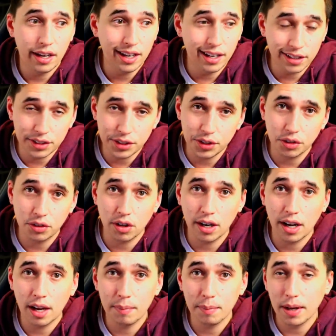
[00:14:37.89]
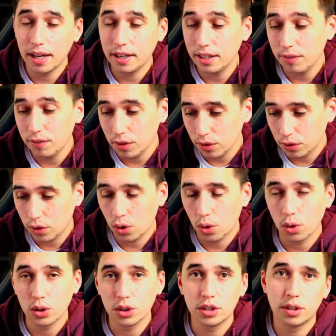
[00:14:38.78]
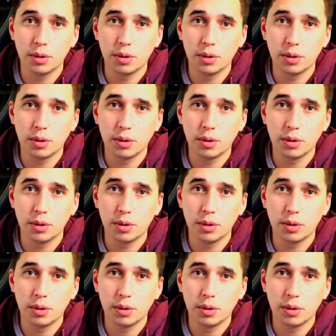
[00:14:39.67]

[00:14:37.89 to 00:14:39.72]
Instagram, and even, of course,